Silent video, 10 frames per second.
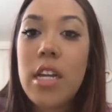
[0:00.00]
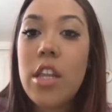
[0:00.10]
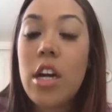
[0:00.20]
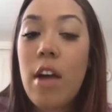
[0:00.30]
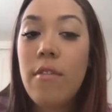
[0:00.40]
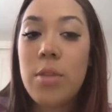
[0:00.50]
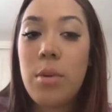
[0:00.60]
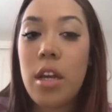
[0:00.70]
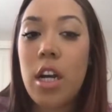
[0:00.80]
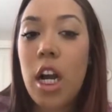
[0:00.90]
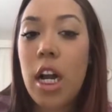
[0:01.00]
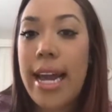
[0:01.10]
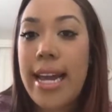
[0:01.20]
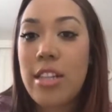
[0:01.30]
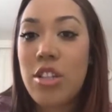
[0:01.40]
The conference will occur
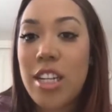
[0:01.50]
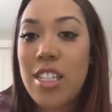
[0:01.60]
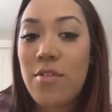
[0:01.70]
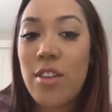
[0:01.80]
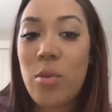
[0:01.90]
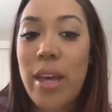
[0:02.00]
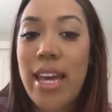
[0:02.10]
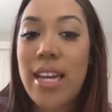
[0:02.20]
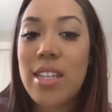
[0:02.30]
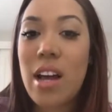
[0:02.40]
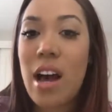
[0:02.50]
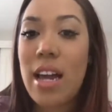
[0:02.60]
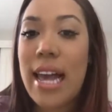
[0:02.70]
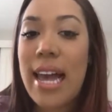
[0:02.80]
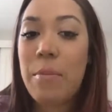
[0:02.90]
in just a few weeks
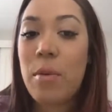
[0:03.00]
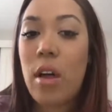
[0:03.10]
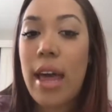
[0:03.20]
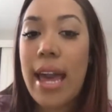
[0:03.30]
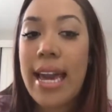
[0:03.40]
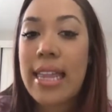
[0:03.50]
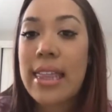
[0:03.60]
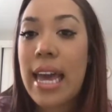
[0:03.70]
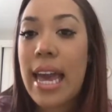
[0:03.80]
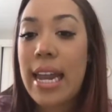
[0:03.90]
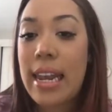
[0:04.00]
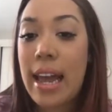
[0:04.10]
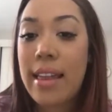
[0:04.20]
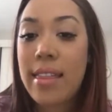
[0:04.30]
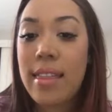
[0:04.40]
on April 8th and
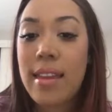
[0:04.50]
9th.